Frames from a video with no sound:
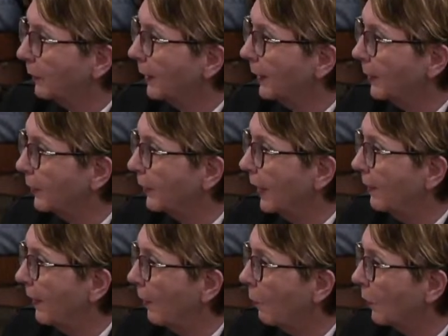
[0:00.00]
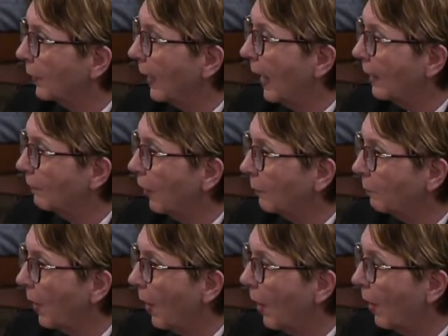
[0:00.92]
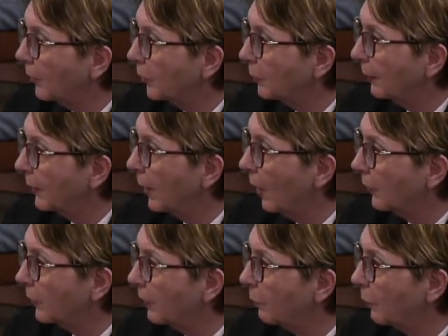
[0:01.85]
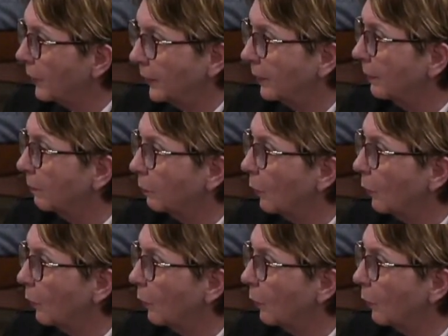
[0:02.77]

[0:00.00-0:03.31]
applicants, and they were kind of on pause because it wasn't